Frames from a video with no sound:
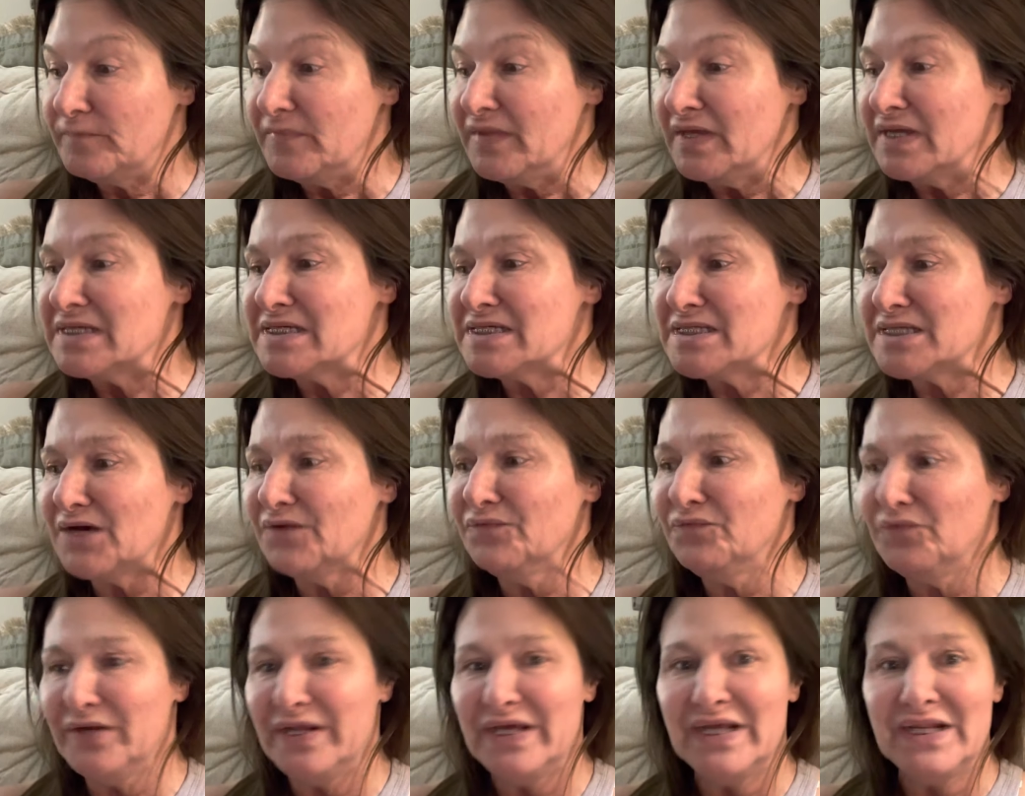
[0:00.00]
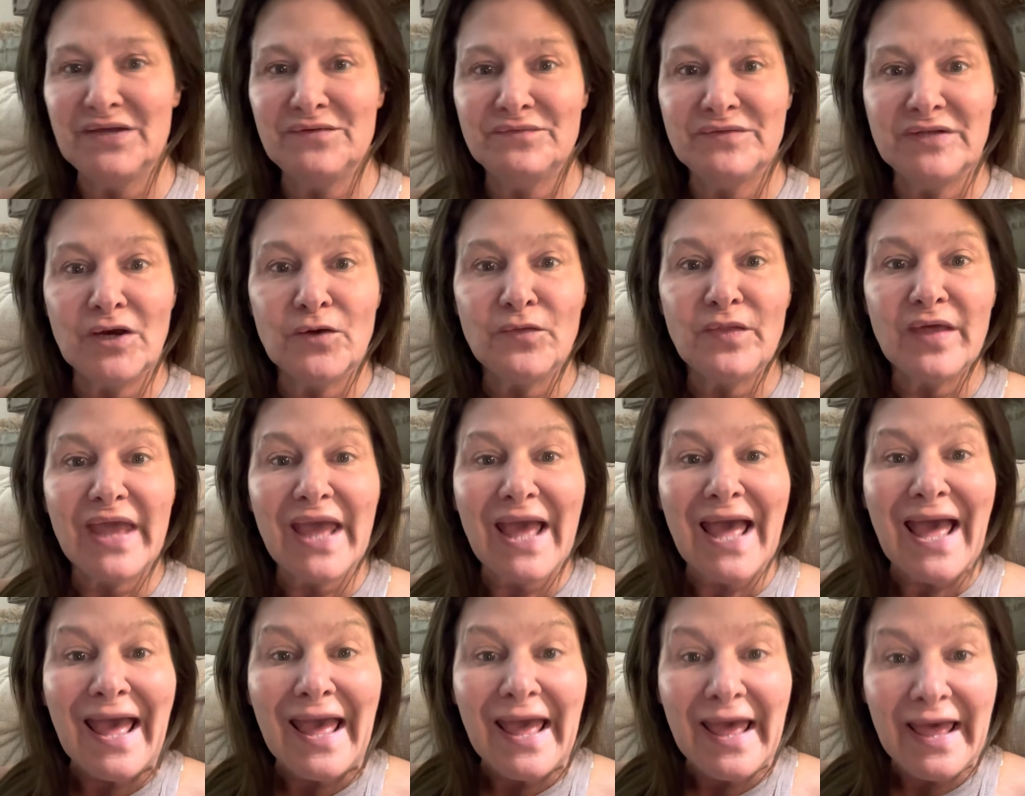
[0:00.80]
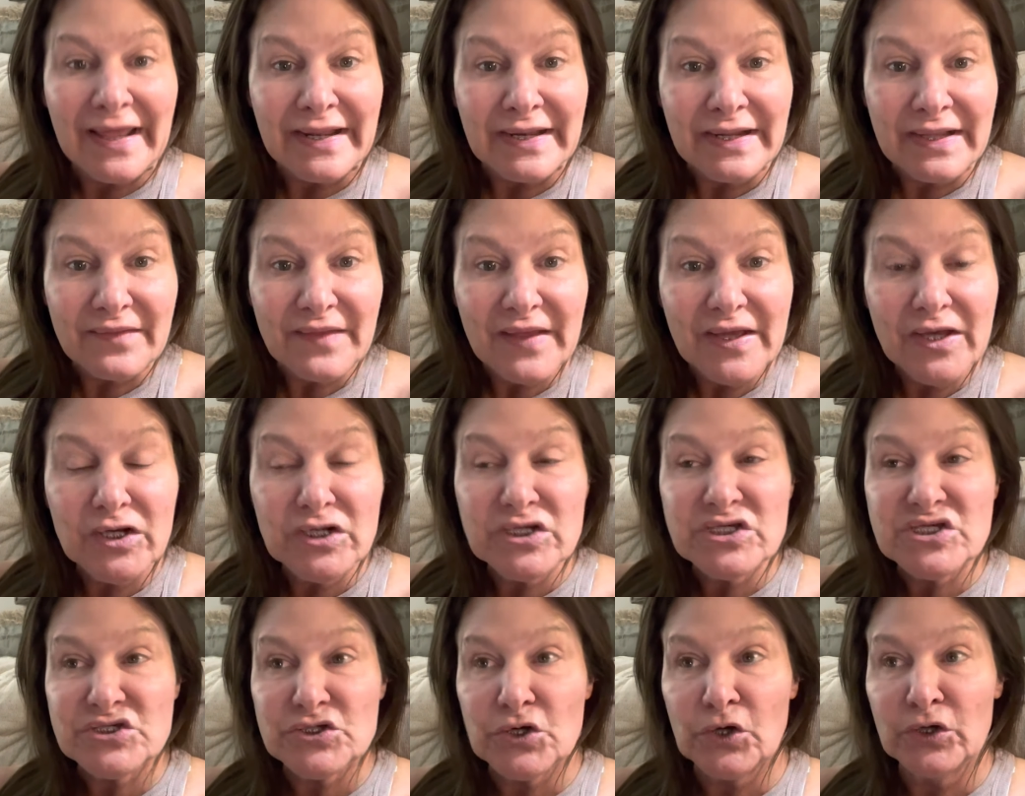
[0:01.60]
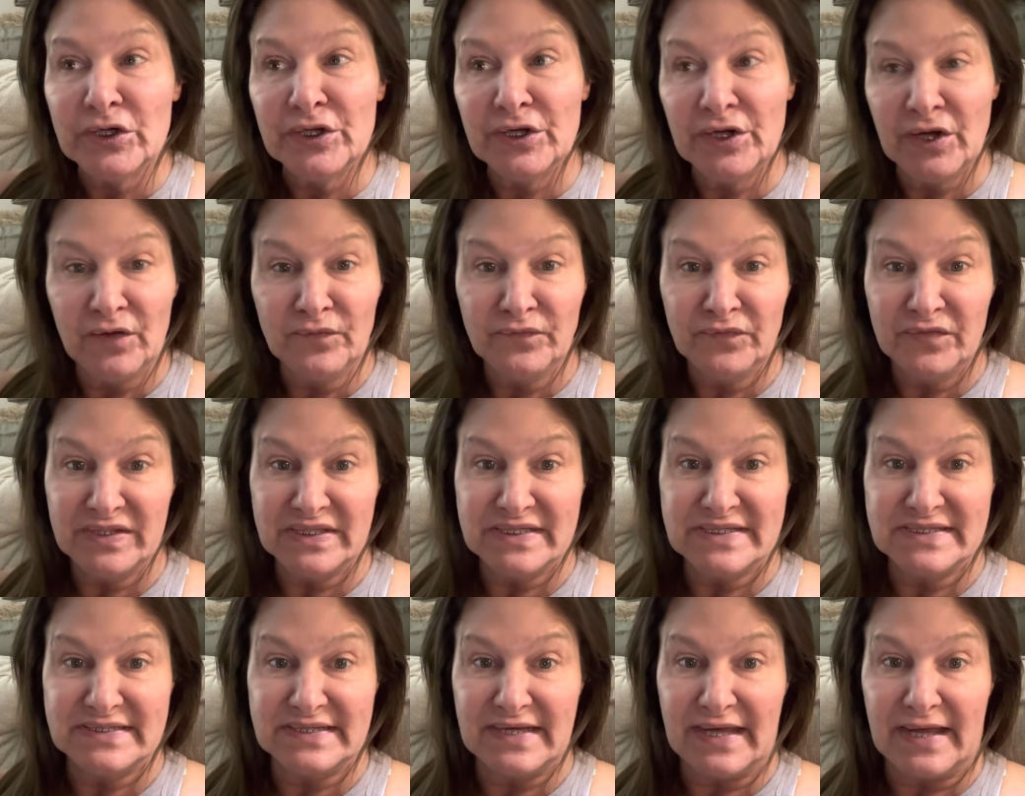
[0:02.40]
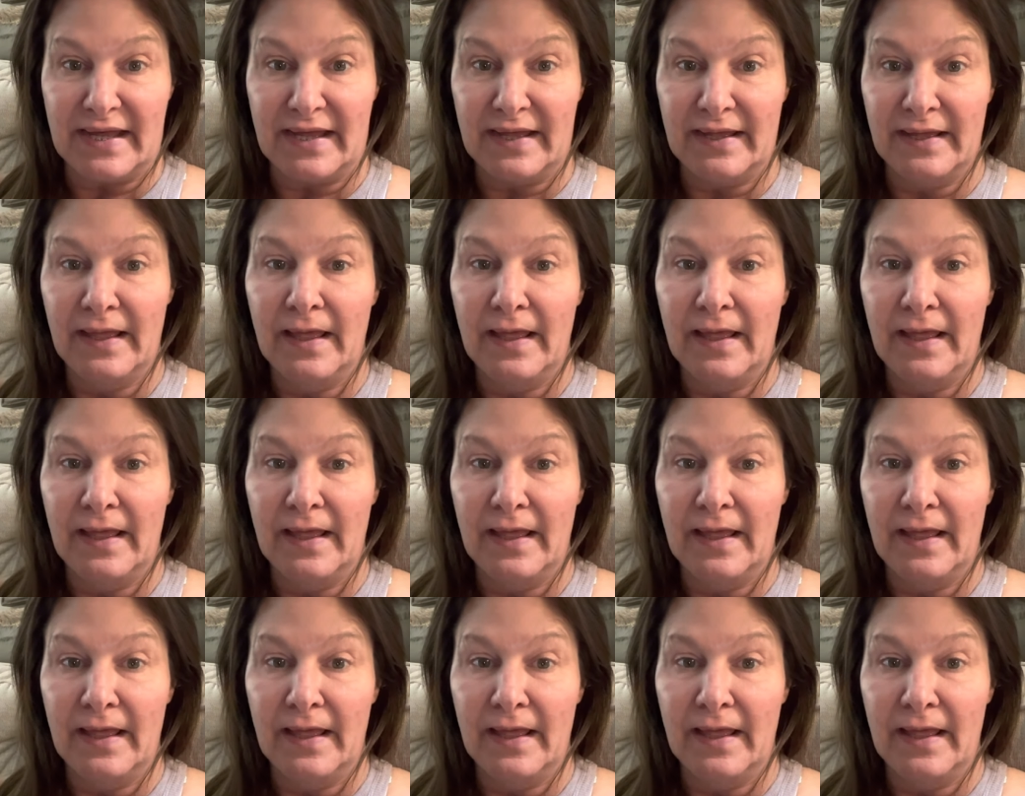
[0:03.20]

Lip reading: Stuff we didn't even know they had. They could have started off with this guy.